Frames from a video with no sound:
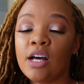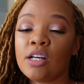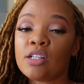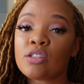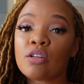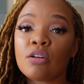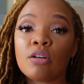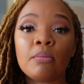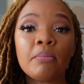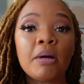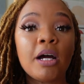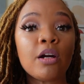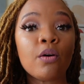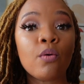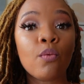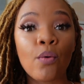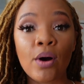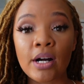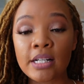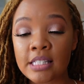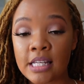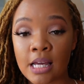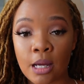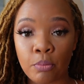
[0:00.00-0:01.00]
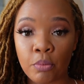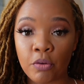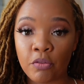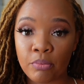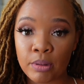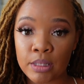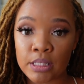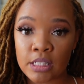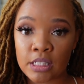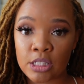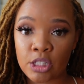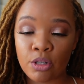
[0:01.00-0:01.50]
So no matter what type of
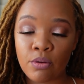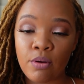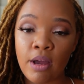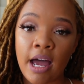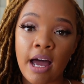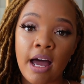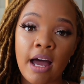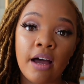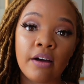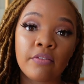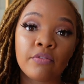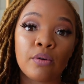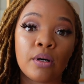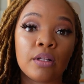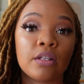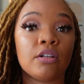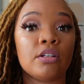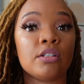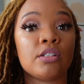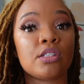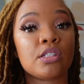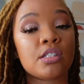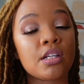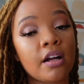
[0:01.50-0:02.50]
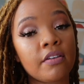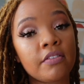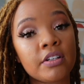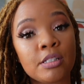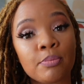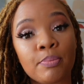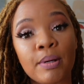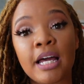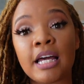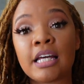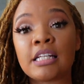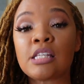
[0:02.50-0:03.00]
business you have, whether it's
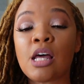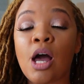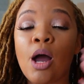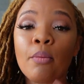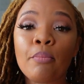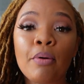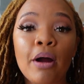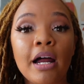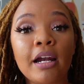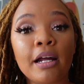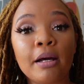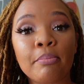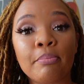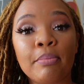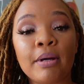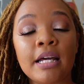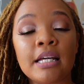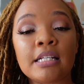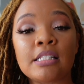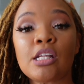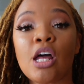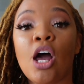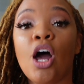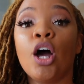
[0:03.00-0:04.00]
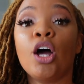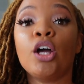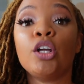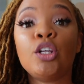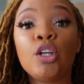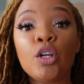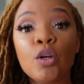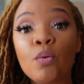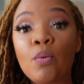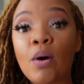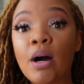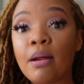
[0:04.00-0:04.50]
service-based, product-based,
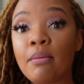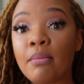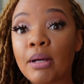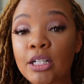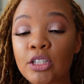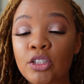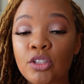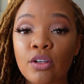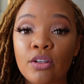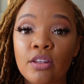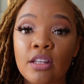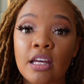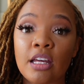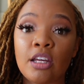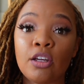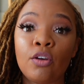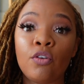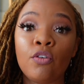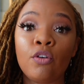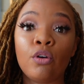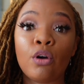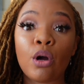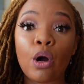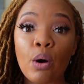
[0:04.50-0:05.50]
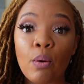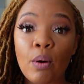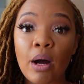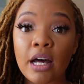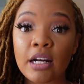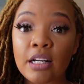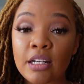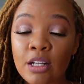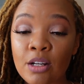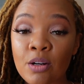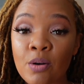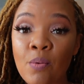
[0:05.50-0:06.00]
you wanna make sure that you go out
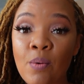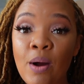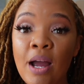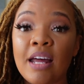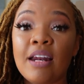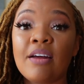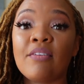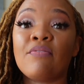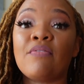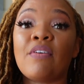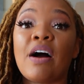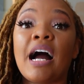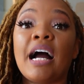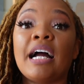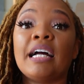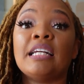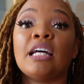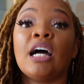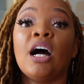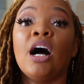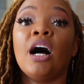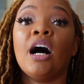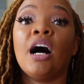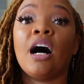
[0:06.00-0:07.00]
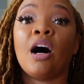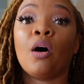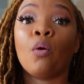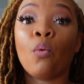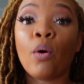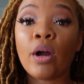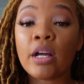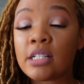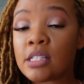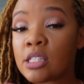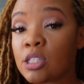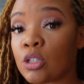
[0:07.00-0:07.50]
of your way to find
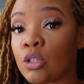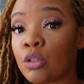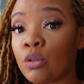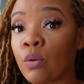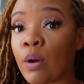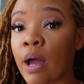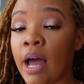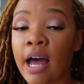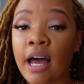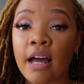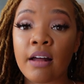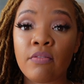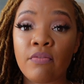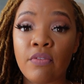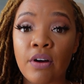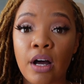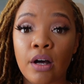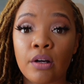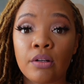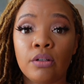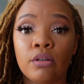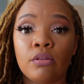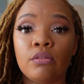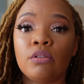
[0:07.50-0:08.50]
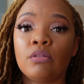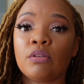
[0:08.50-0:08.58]
ways to add value.